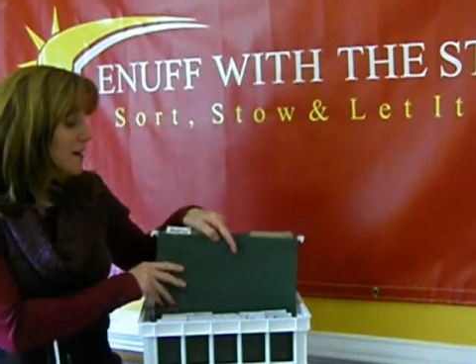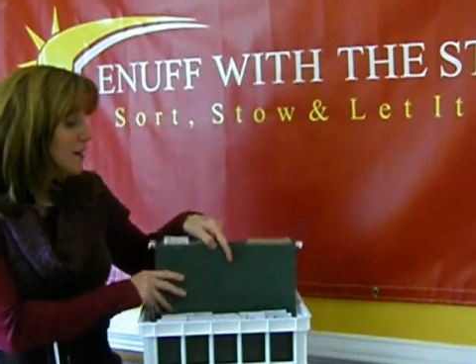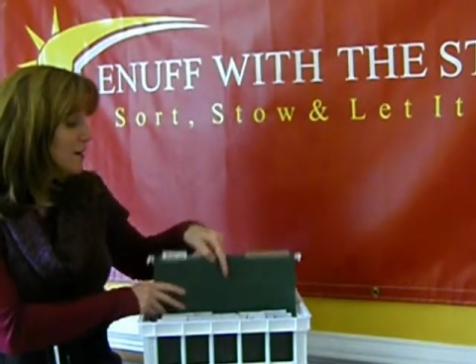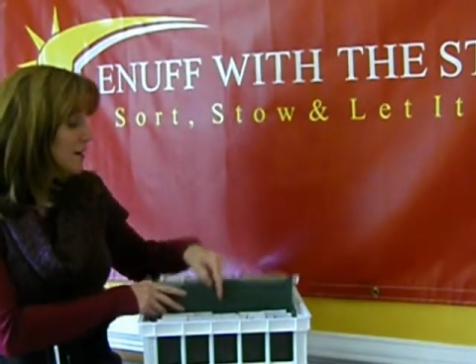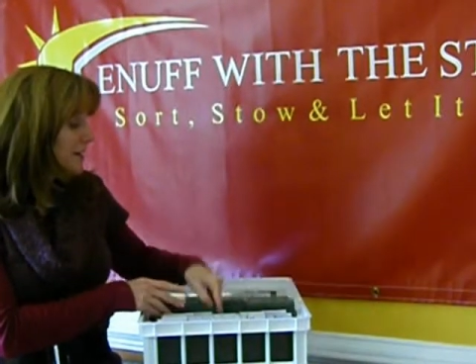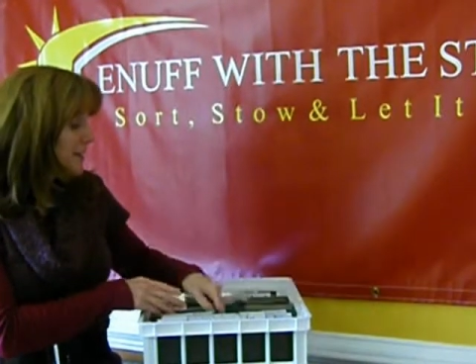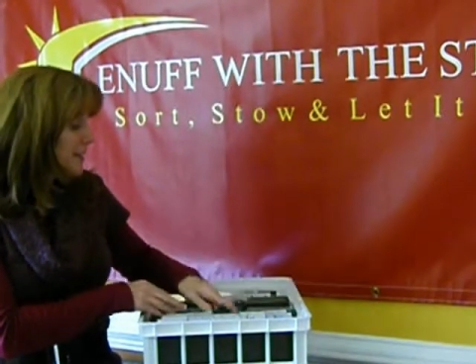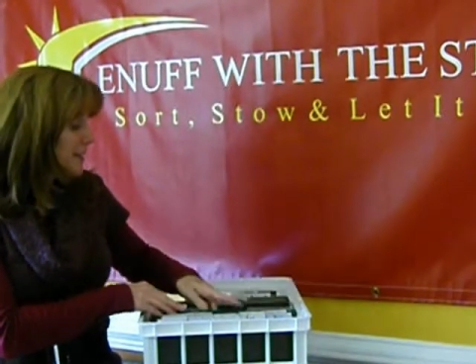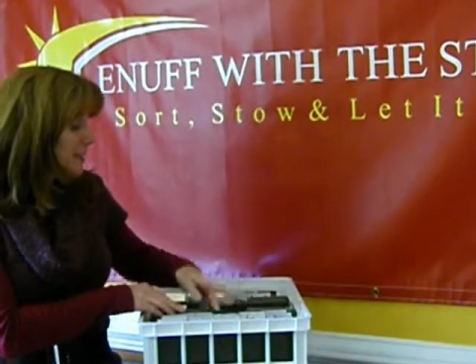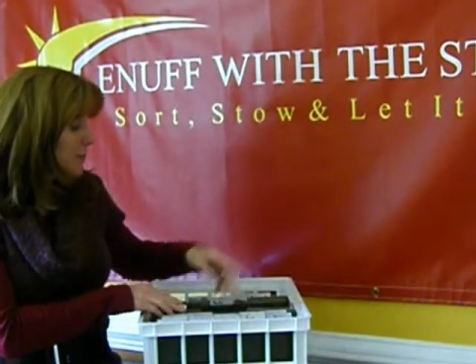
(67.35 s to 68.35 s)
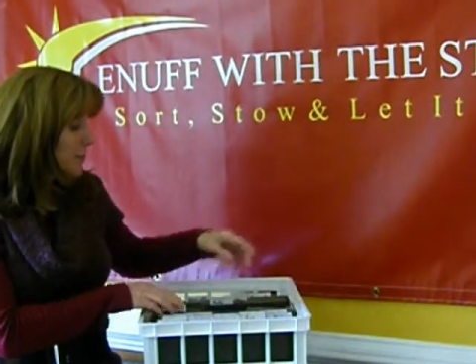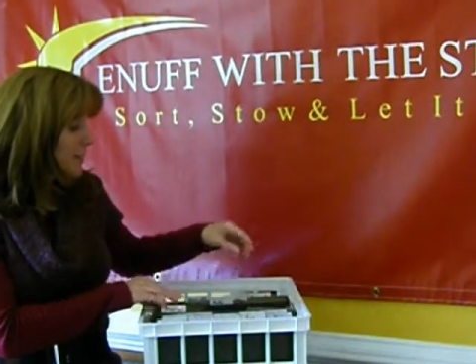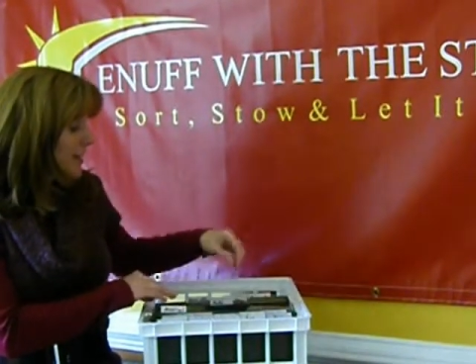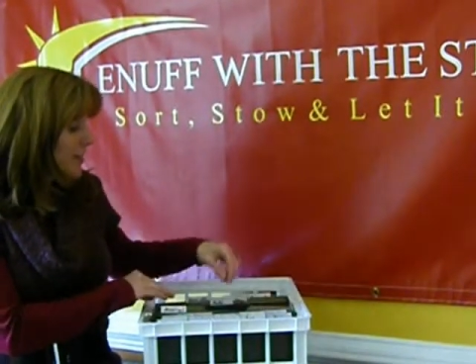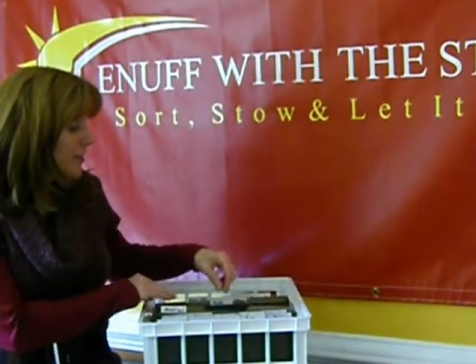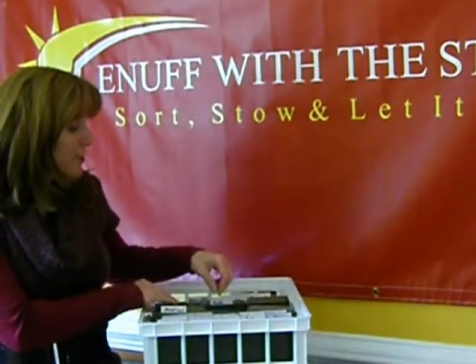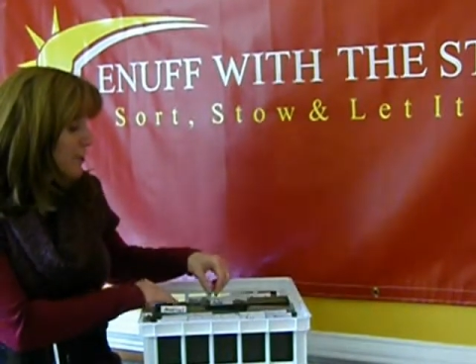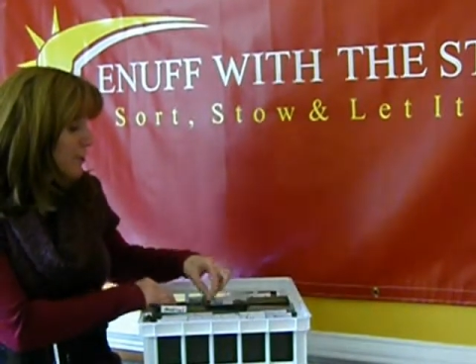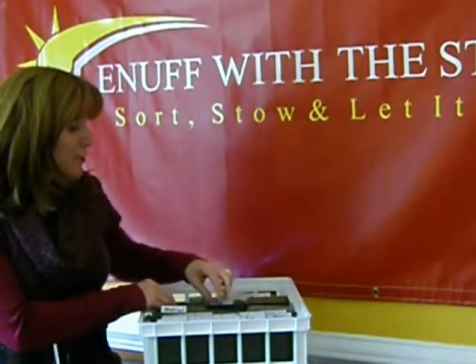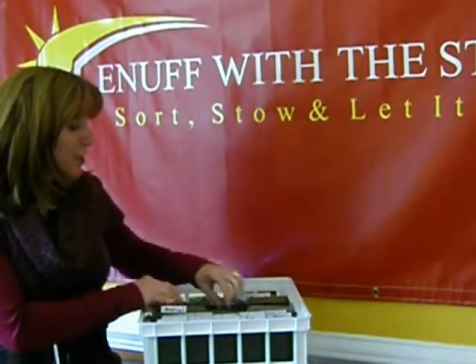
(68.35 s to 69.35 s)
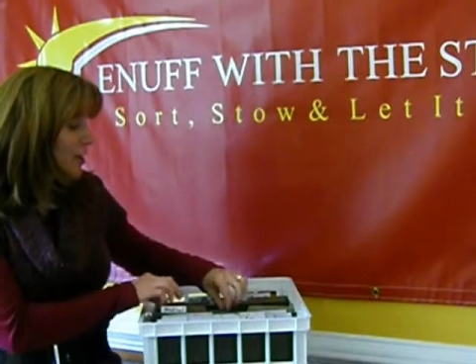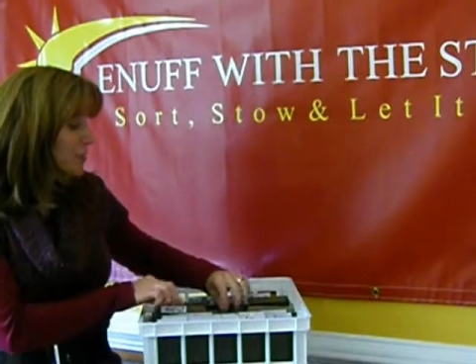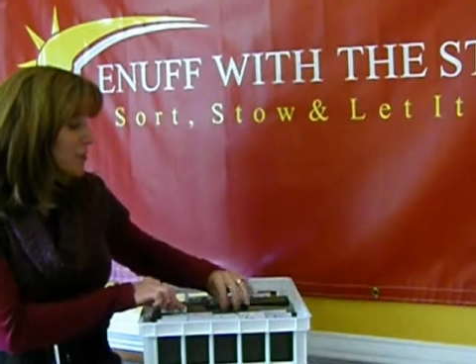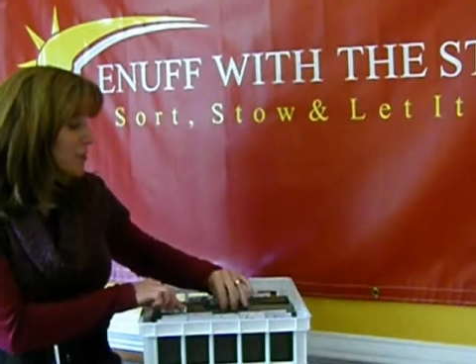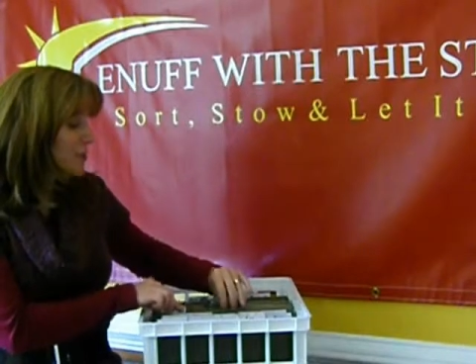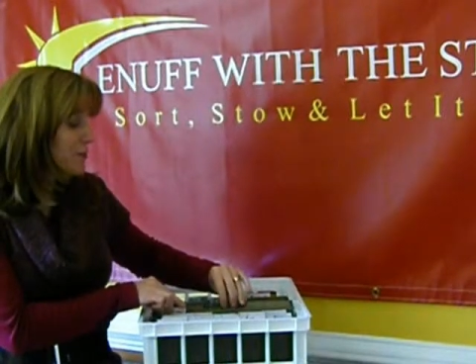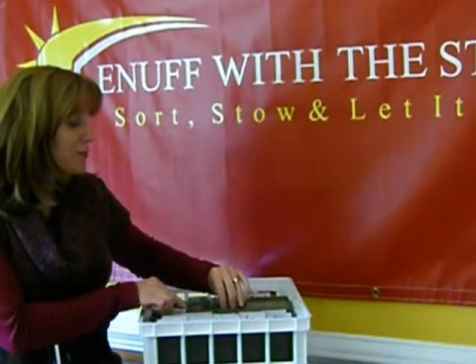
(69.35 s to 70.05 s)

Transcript: Again, keeping the categories broad and general.